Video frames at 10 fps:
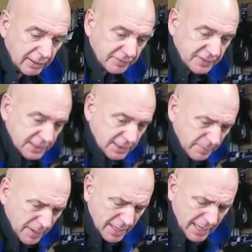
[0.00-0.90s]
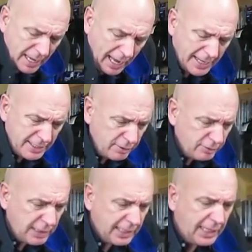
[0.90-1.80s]
glove system. And
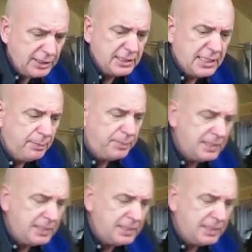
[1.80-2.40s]
usually I just keep